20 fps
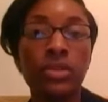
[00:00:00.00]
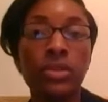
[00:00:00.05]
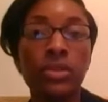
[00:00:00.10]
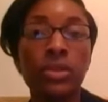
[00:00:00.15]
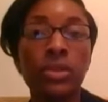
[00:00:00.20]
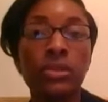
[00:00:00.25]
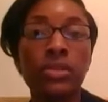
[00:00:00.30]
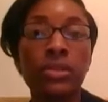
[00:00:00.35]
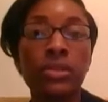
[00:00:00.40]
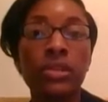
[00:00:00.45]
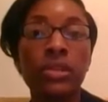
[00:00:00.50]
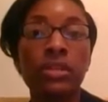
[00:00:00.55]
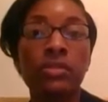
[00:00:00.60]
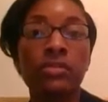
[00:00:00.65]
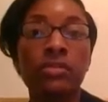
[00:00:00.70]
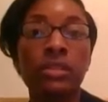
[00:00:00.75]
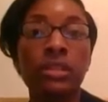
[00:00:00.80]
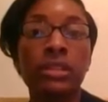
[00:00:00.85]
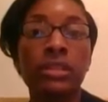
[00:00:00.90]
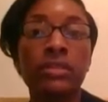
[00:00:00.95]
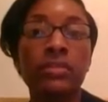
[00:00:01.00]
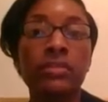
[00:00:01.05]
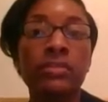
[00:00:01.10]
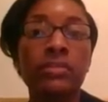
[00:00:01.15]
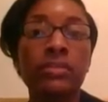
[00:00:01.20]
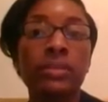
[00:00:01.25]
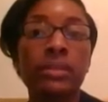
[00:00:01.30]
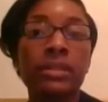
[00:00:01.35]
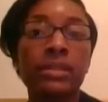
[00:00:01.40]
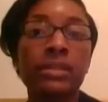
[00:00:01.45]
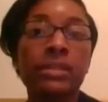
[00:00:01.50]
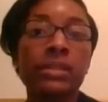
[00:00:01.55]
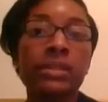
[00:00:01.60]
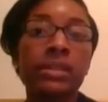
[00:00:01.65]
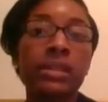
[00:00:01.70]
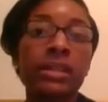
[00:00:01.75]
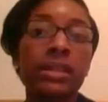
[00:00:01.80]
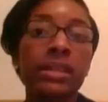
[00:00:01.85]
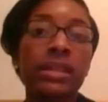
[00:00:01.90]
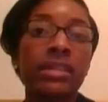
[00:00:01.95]
Dorothy Arim's
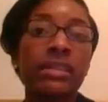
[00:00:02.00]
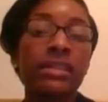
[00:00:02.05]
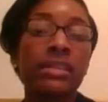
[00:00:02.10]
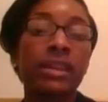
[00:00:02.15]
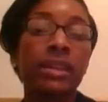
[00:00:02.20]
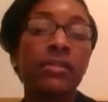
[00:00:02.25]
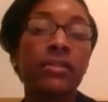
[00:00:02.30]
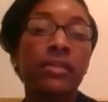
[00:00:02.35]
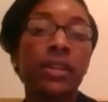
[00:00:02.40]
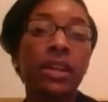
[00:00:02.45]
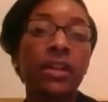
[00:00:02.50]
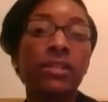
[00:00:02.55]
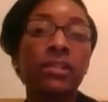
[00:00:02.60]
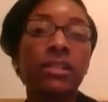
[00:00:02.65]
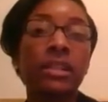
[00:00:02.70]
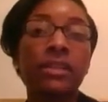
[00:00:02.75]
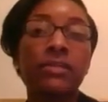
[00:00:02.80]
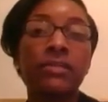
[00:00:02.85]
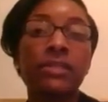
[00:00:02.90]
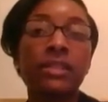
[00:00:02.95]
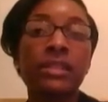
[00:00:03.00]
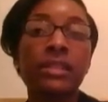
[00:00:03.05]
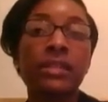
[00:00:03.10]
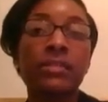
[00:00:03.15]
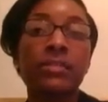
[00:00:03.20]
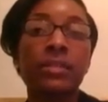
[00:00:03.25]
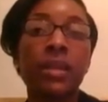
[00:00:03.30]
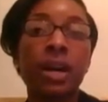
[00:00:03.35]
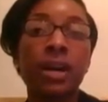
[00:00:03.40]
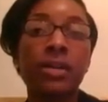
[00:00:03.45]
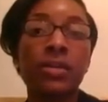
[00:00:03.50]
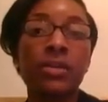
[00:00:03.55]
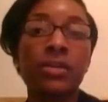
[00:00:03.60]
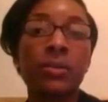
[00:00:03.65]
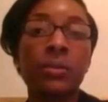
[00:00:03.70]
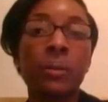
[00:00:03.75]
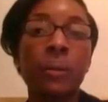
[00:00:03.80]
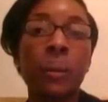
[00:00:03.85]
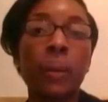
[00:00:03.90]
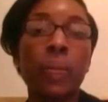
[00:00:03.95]
self-care deficit
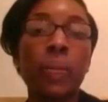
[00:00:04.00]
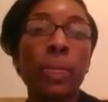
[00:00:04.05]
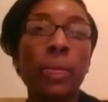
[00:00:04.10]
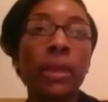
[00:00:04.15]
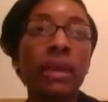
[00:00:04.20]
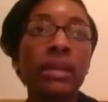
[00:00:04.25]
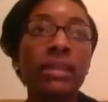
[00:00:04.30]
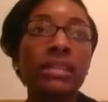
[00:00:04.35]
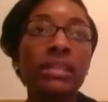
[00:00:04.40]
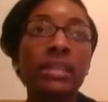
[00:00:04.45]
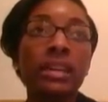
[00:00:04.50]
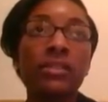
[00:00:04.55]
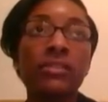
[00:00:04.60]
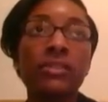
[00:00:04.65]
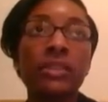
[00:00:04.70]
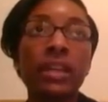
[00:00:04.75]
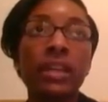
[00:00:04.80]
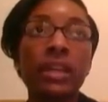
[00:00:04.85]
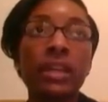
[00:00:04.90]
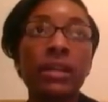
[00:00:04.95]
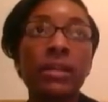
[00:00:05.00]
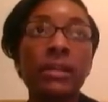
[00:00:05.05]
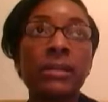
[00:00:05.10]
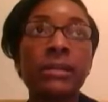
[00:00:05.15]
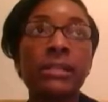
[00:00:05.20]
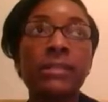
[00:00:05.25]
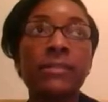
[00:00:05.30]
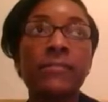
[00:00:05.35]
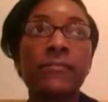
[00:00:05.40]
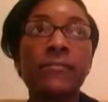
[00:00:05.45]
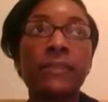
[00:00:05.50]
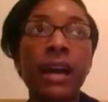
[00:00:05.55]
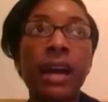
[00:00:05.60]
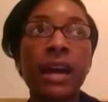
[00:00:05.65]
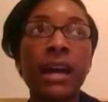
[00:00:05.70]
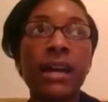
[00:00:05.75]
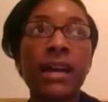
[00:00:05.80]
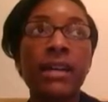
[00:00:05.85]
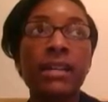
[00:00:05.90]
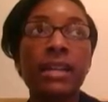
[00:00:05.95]
model. Self-care is
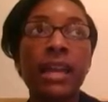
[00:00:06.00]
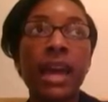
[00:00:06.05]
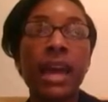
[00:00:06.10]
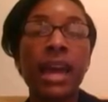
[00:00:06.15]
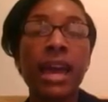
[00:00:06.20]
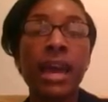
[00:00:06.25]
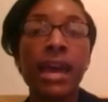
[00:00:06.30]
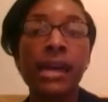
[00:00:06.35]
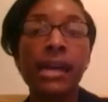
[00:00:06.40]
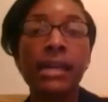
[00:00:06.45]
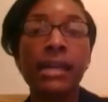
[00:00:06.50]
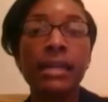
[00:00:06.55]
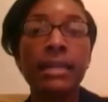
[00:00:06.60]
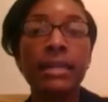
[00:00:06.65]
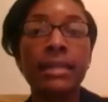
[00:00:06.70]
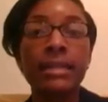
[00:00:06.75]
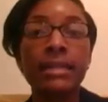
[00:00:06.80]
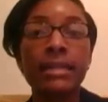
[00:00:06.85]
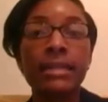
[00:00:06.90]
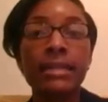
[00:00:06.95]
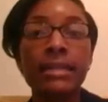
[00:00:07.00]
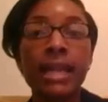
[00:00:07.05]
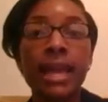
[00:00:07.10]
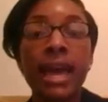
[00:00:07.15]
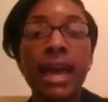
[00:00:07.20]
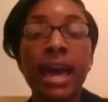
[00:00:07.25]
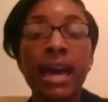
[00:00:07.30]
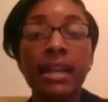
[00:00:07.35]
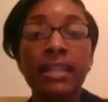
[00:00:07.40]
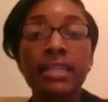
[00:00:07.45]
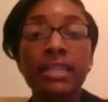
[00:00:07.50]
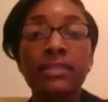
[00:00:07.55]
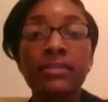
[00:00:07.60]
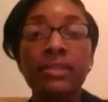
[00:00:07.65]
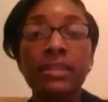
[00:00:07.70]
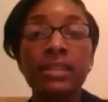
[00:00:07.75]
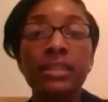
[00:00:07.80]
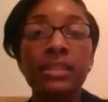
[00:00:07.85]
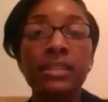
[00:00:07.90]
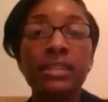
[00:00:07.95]
defined as
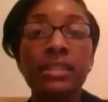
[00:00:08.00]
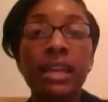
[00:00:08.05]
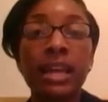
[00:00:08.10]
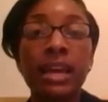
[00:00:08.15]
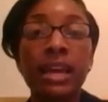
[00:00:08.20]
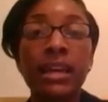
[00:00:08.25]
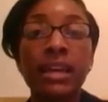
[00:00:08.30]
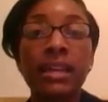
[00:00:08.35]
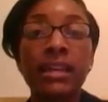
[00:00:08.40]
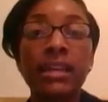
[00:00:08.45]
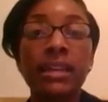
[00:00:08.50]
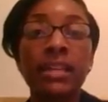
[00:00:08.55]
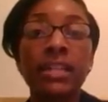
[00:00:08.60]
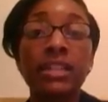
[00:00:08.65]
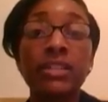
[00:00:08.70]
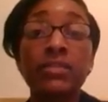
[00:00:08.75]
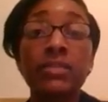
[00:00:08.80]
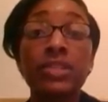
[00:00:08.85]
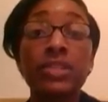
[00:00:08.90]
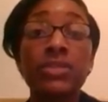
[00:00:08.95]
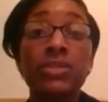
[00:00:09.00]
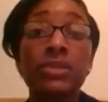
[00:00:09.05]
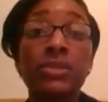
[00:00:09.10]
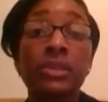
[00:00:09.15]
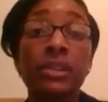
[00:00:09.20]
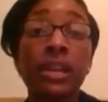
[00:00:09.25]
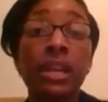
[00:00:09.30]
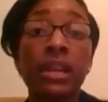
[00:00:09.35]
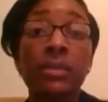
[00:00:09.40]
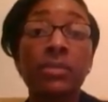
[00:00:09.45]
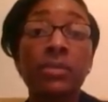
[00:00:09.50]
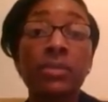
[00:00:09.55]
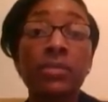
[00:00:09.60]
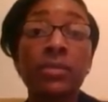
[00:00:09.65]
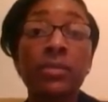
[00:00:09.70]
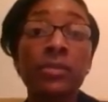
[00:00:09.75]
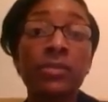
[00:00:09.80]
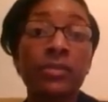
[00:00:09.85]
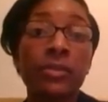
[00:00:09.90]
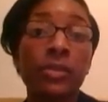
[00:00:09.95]
activities that individuals are able to
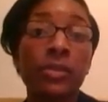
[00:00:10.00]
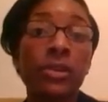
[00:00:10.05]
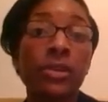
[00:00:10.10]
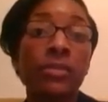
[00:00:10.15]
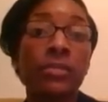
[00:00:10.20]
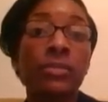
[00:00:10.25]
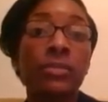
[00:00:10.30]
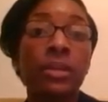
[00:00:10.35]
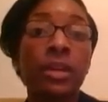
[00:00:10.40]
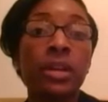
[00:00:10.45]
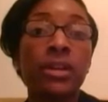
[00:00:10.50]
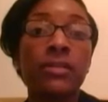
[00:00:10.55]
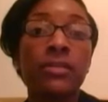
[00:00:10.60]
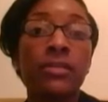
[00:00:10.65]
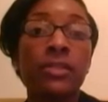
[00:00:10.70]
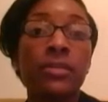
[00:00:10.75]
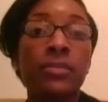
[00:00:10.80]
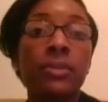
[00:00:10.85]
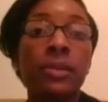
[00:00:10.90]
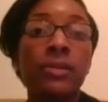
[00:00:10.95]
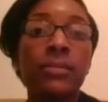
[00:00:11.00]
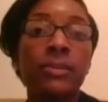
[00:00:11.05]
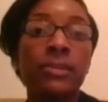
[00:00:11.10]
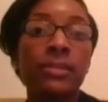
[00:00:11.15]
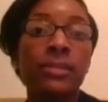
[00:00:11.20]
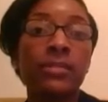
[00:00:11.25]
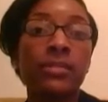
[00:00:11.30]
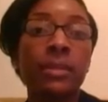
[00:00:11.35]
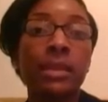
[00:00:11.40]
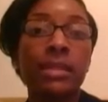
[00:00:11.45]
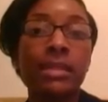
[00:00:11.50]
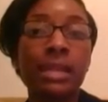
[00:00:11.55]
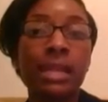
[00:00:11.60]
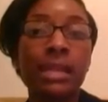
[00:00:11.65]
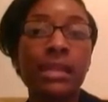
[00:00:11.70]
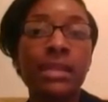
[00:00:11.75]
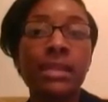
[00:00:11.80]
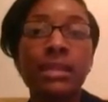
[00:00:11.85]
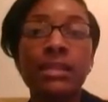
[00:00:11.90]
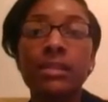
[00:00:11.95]
perform for the purpose of
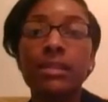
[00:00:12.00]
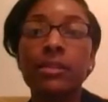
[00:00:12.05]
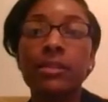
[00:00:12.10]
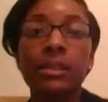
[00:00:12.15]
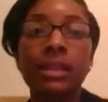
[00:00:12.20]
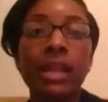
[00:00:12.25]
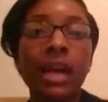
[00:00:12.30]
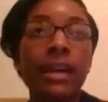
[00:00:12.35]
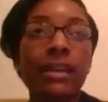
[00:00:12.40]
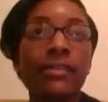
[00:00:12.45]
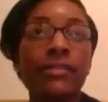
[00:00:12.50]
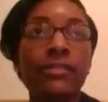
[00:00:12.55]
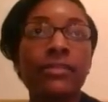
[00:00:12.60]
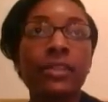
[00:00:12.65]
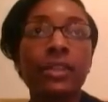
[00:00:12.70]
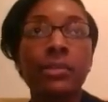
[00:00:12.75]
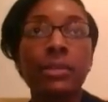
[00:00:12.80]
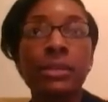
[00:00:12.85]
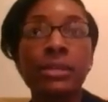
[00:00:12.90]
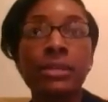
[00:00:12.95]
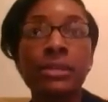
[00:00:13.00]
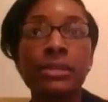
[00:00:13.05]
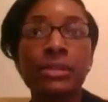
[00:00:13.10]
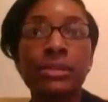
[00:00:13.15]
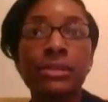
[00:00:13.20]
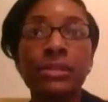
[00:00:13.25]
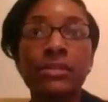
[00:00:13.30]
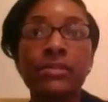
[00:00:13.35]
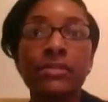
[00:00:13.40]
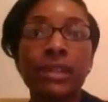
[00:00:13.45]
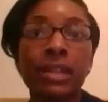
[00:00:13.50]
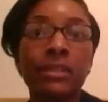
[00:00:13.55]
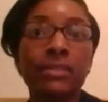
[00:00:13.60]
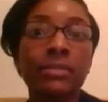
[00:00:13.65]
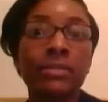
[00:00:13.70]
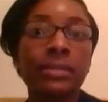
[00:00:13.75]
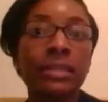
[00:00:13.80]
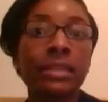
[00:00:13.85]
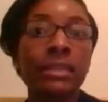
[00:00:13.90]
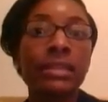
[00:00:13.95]
maintaining their life, their personal
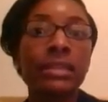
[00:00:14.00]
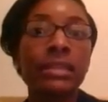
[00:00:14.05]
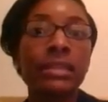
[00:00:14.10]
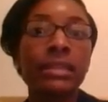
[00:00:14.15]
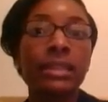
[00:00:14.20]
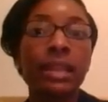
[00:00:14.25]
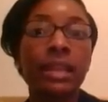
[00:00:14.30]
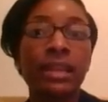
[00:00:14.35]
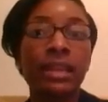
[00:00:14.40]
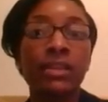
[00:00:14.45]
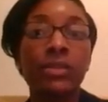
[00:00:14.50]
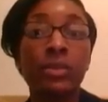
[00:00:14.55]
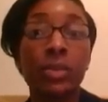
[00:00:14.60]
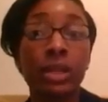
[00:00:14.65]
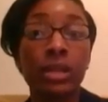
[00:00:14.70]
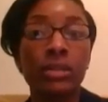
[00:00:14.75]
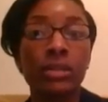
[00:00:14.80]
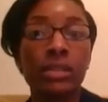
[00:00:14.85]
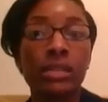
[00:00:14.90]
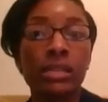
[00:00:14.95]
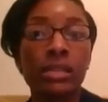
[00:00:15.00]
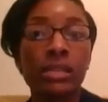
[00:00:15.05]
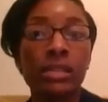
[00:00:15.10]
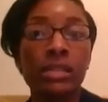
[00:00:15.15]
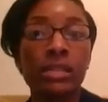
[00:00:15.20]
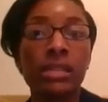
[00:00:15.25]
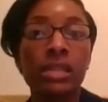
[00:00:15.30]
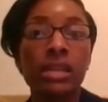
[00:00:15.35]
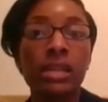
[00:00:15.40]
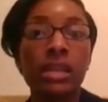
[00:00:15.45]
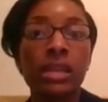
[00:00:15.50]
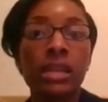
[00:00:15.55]
development, and wellness.